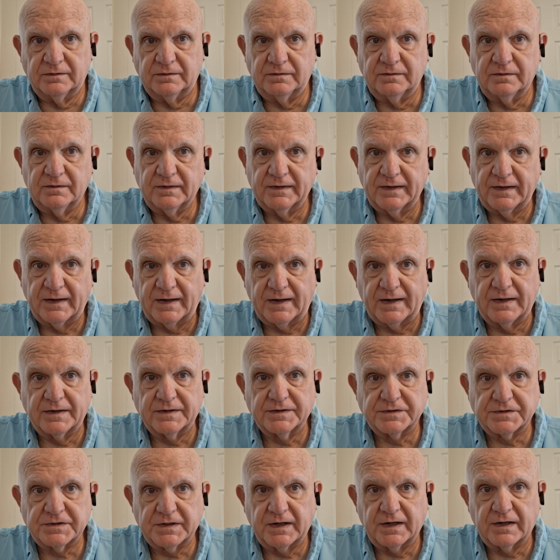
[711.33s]
and I
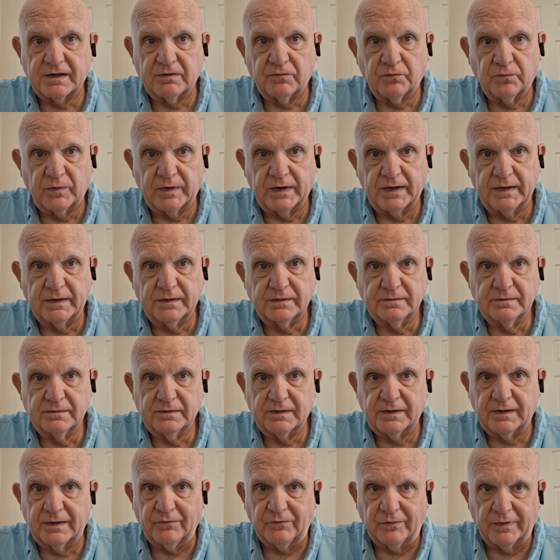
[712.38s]
just had to wait
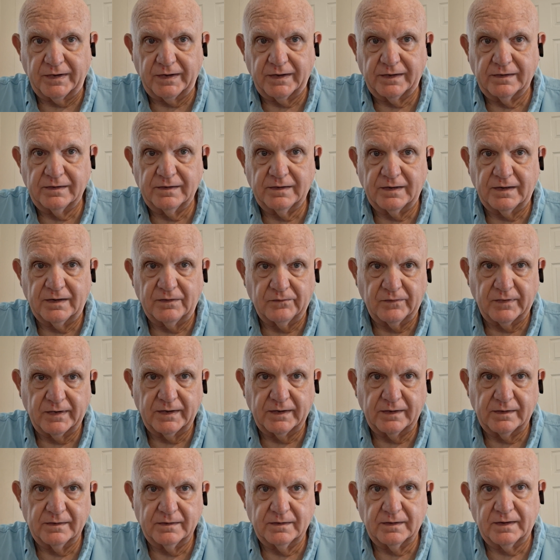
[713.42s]
and wait and
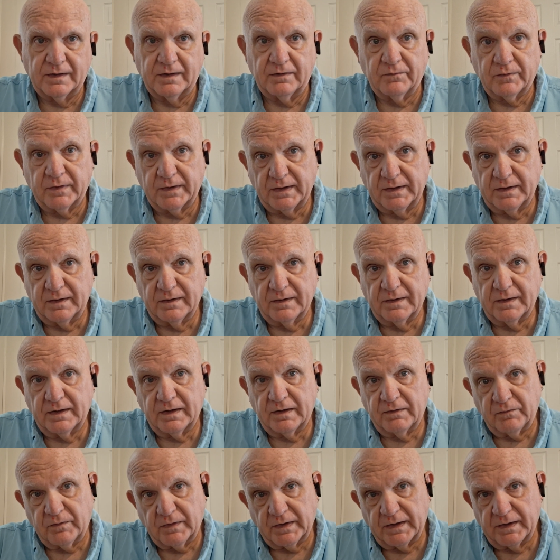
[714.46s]
wait and wait
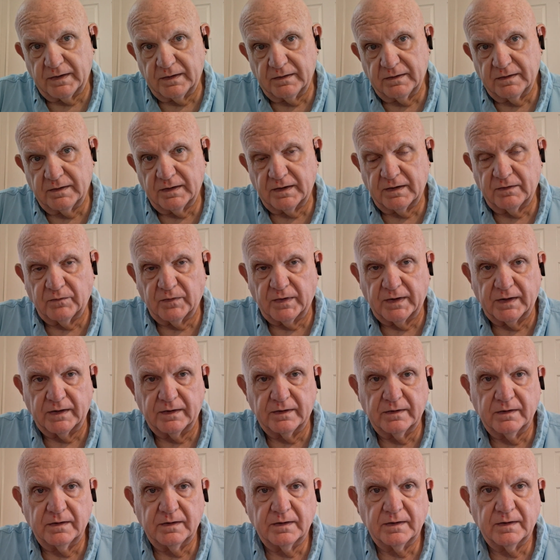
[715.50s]
and wait and wait.
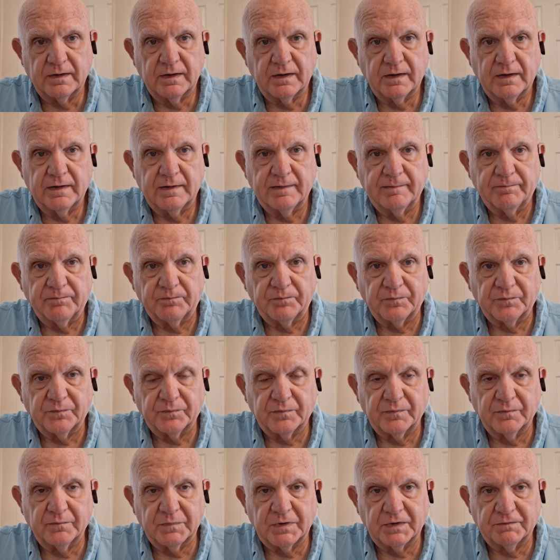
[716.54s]

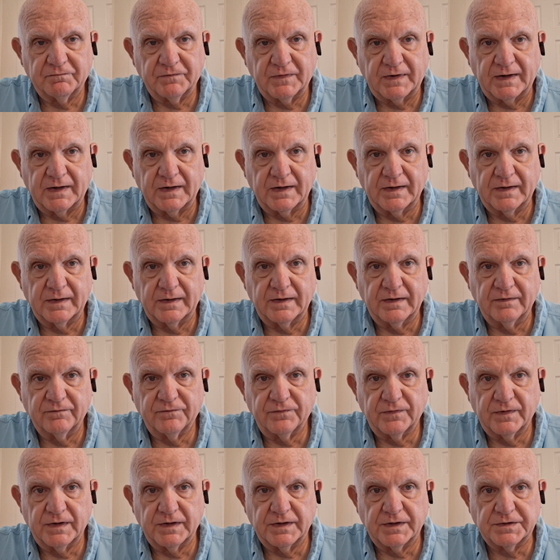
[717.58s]
But finally he
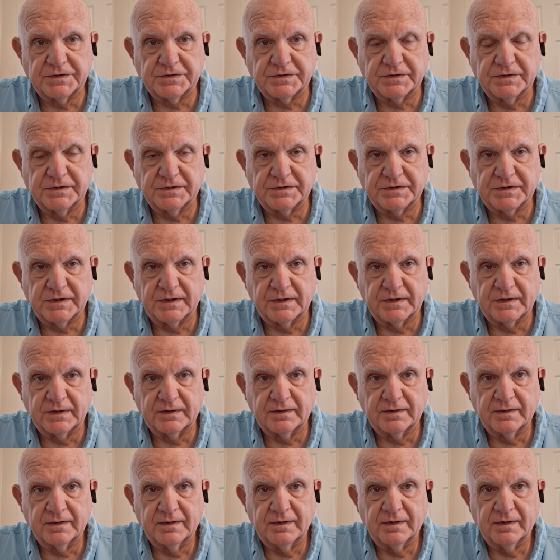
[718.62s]
finished and said that